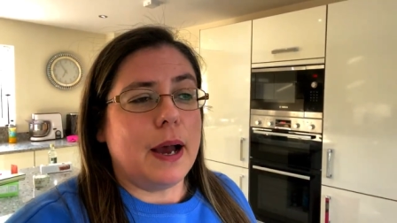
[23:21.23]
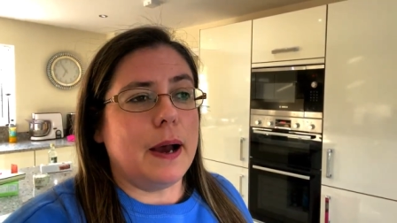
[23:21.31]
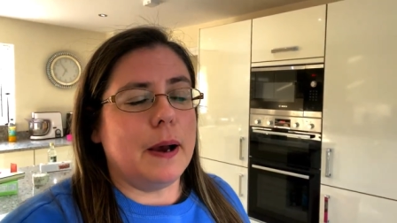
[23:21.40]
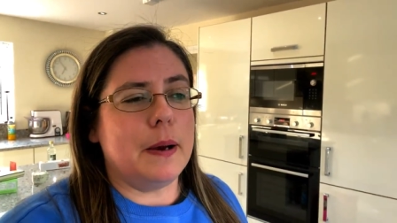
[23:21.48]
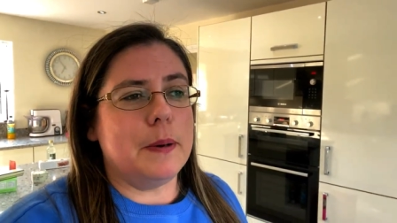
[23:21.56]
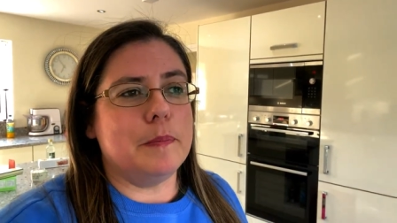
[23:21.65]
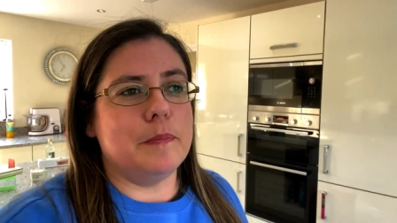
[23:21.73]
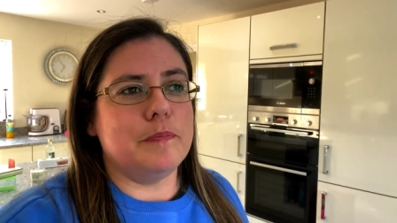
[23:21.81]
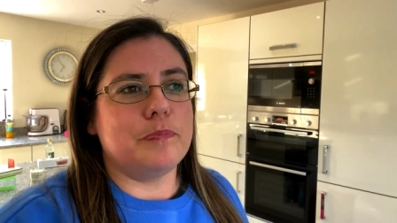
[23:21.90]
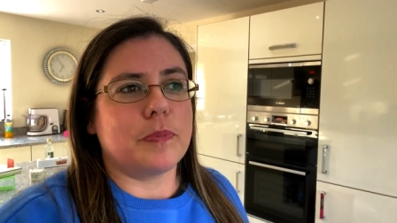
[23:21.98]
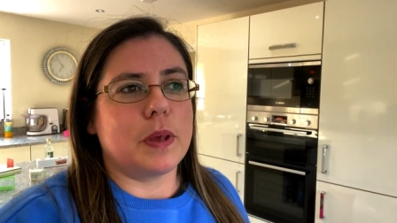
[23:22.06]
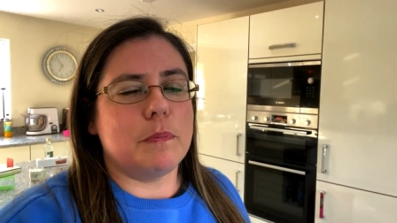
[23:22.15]

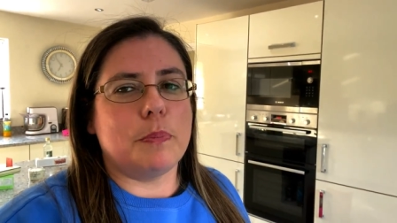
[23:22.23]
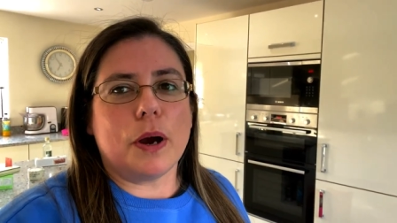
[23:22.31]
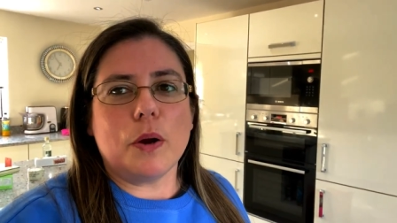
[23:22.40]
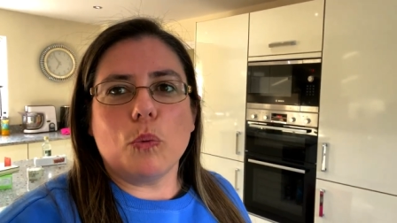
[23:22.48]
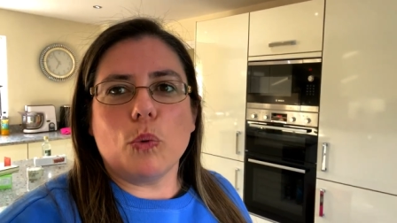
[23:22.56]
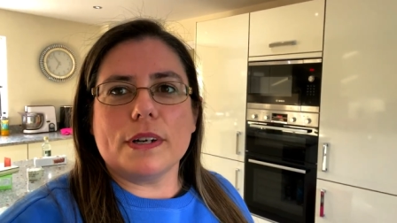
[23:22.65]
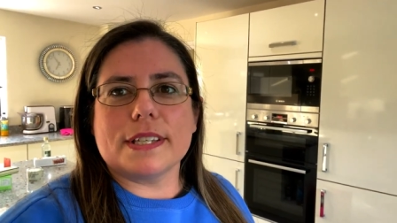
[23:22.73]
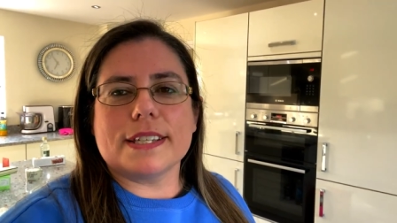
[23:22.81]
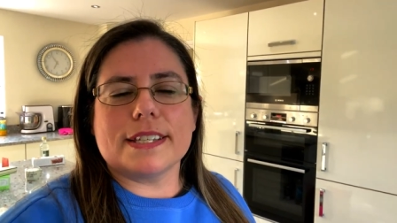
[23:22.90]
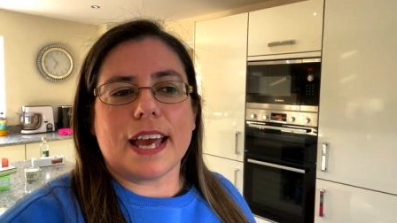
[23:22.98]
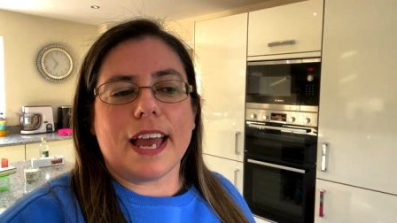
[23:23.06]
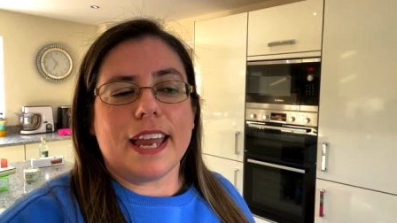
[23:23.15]
Um, but I would
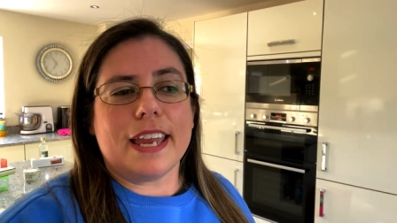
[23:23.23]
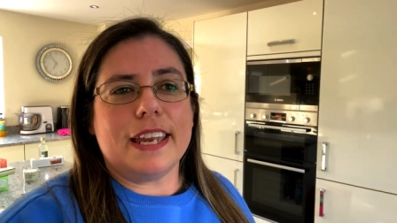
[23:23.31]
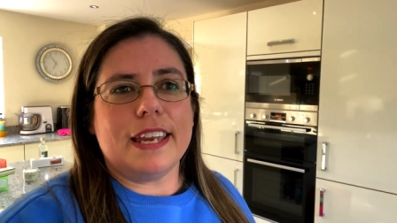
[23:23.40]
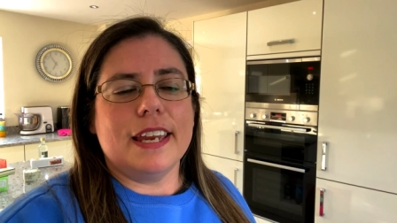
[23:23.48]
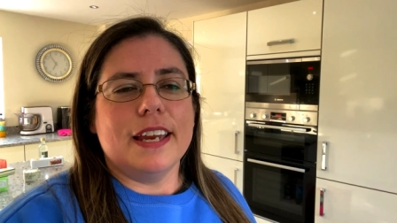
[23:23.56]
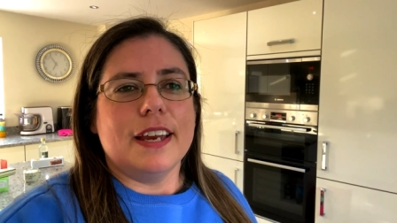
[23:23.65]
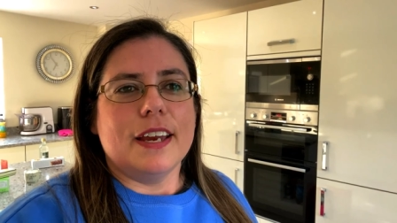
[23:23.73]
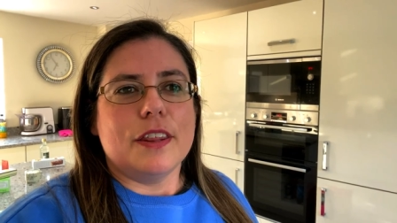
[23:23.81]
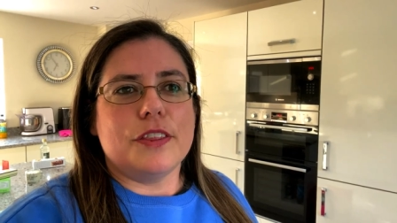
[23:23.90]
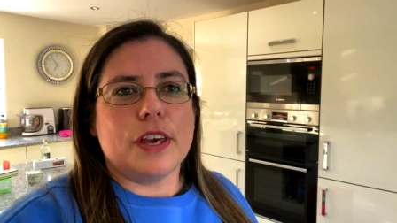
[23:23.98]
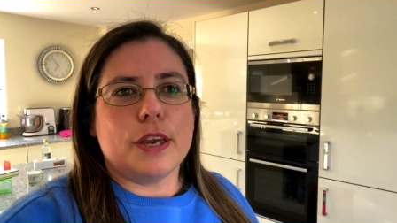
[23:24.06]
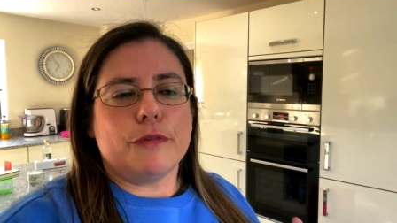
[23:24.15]
say
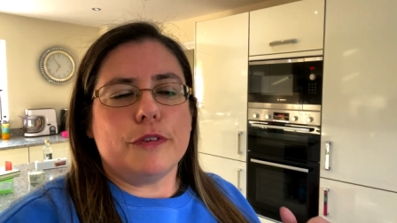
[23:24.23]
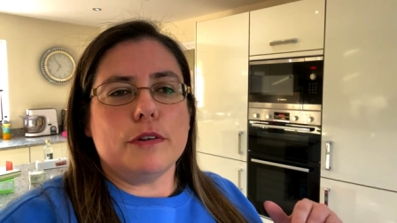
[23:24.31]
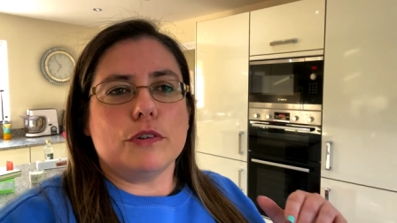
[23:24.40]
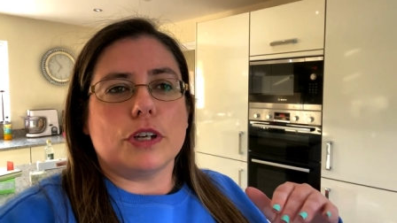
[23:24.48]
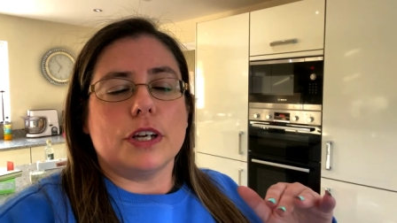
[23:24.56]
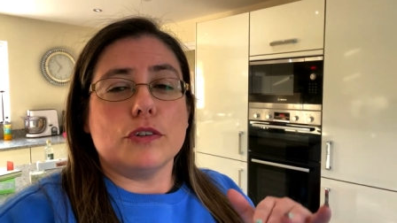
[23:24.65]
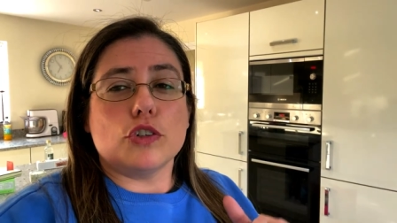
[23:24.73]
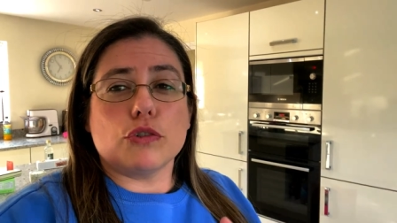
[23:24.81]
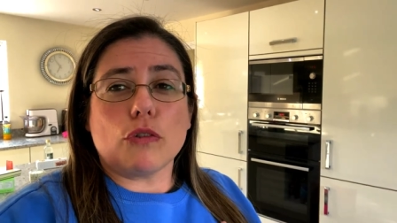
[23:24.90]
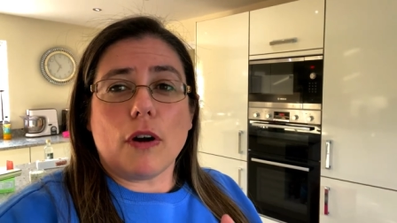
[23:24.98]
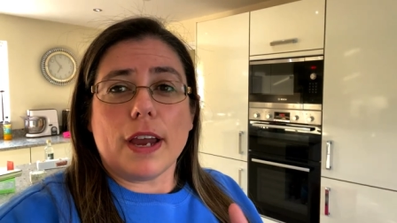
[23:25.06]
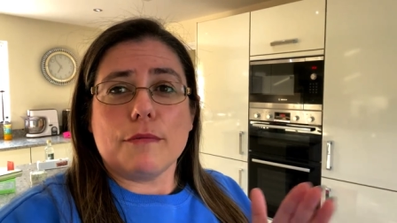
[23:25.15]
that if you can
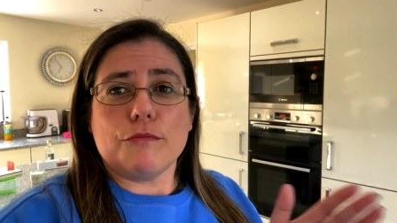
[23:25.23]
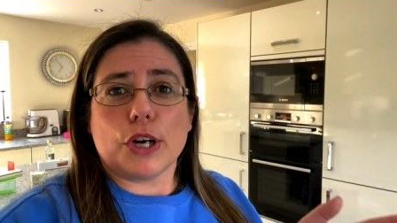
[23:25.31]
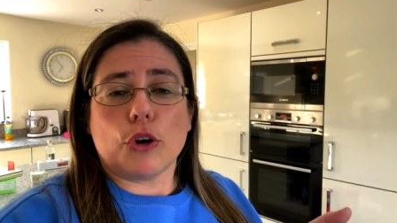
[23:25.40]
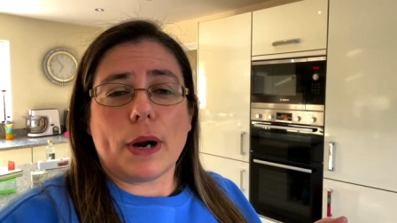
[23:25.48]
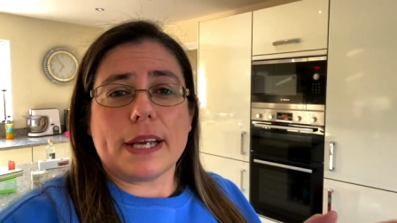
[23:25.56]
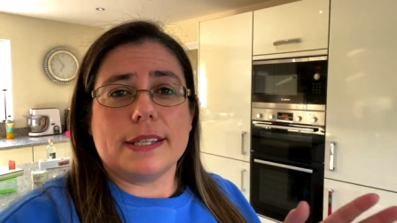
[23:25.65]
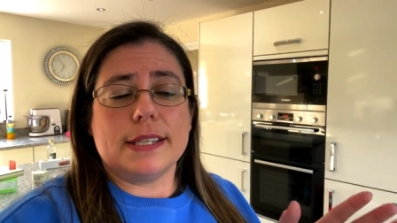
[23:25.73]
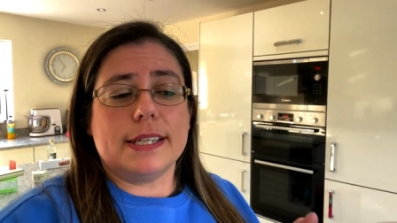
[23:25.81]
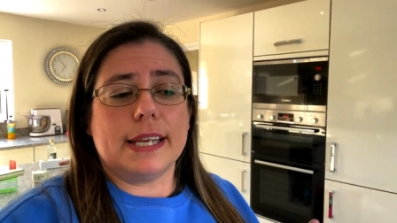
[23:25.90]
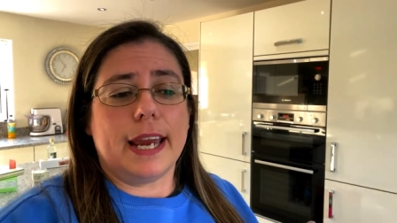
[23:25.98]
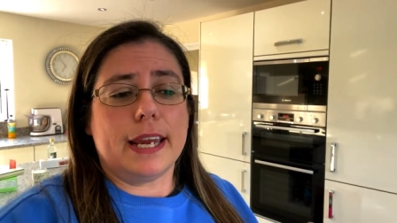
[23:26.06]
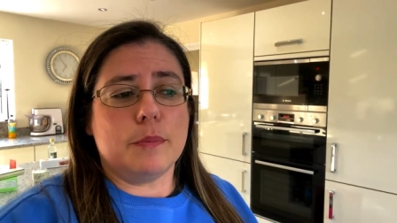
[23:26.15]
try and request a
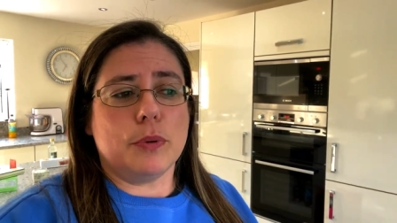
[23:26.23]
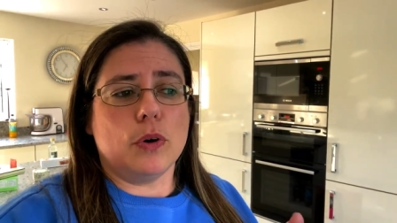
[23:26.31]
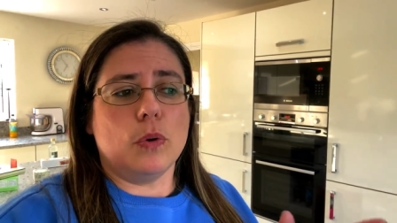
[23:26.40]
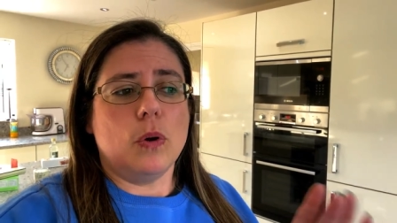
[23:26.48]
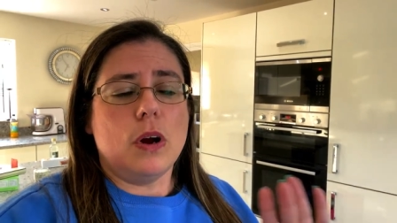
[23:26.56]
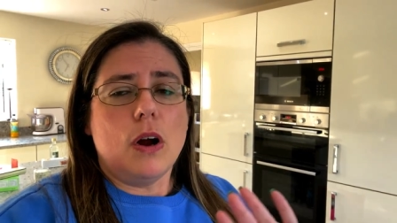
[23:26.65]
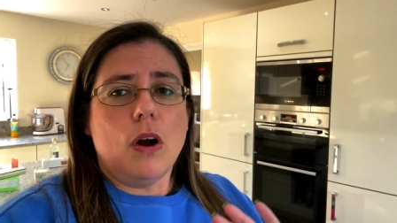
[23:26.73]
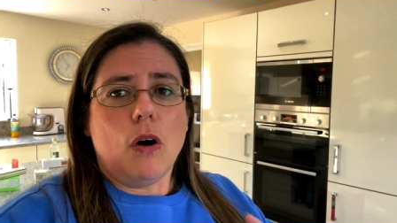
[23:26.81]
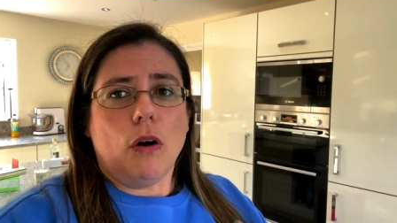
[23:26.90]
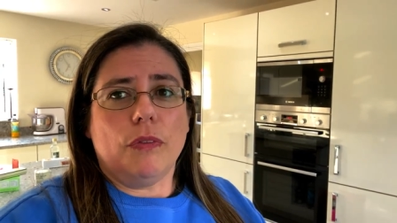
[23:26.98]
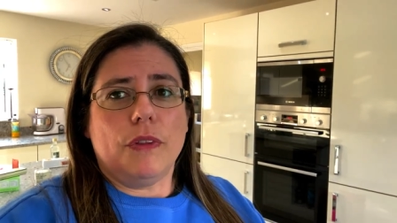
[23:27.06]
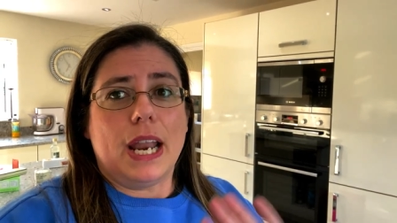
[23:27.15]
table
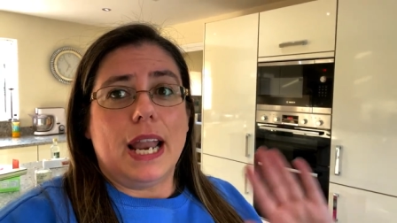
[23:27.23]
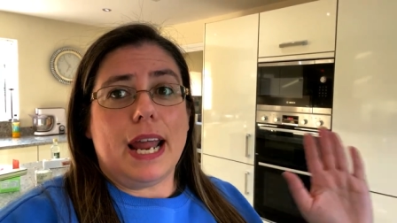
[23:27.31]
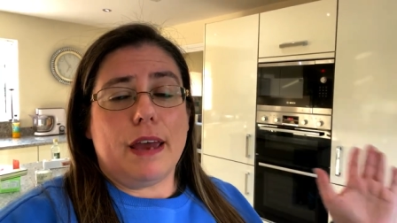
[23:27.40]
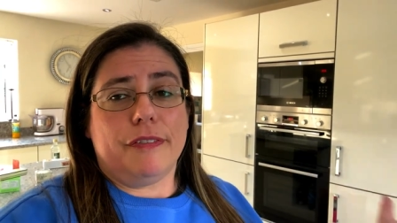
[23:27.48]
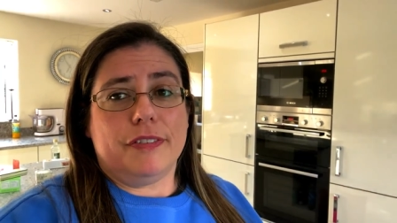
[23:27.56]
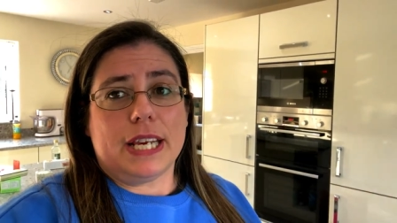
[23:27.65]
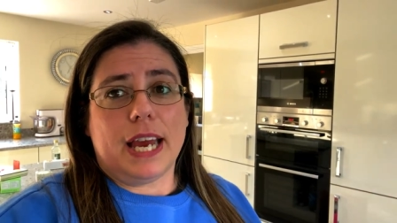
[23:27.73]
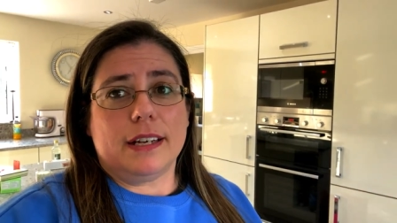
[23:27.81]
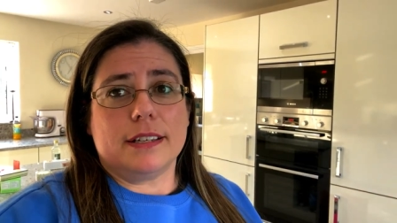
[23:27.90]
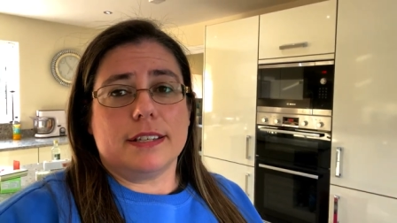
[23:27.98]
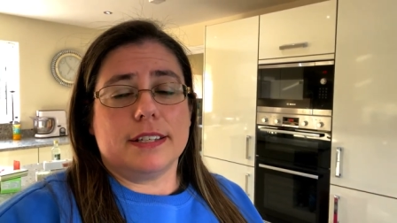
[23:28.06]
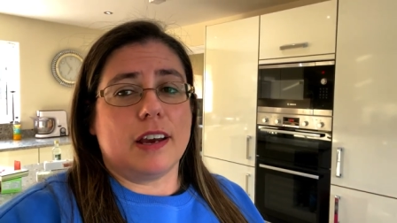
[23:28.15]
on the left
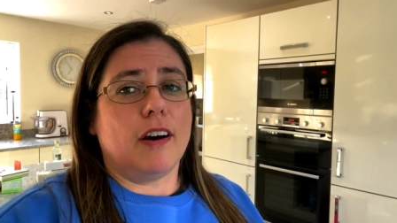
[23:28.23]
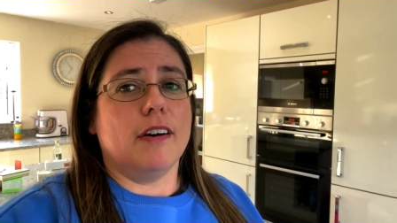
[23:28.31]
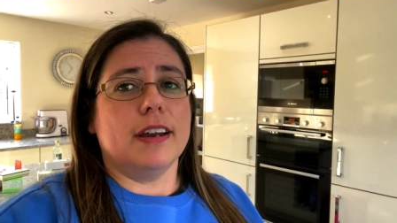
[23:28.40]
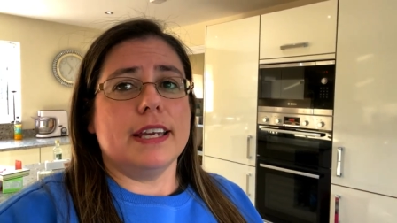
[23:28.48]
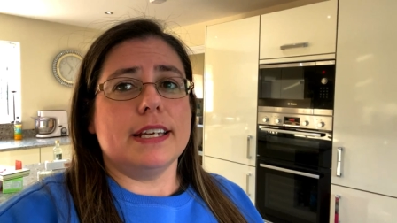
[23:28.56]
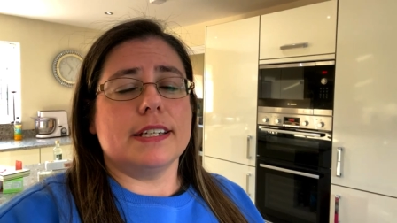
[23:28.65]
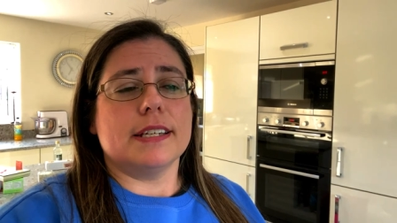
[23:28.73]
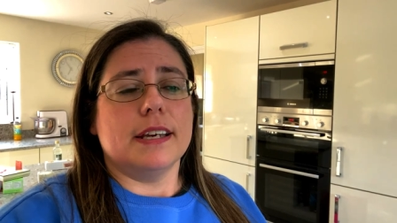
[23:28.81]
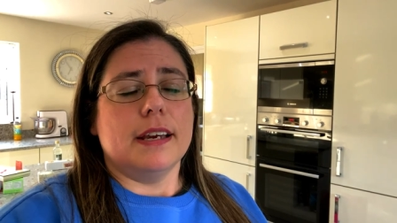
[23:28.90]
hand side